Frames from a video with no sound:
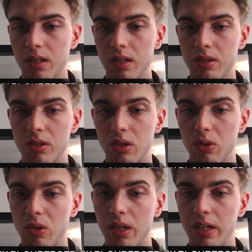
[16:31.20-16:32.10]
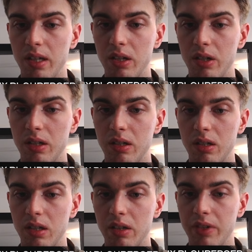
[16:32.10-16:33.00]
So here,
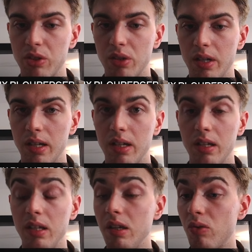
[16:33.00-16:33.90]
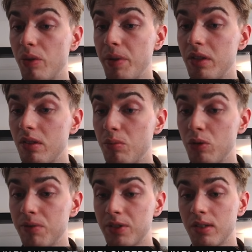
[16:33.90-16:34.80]
eventually, he repeated the
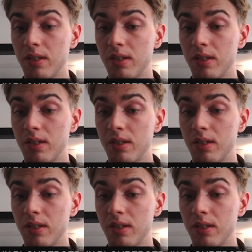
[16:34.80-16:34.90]
moves,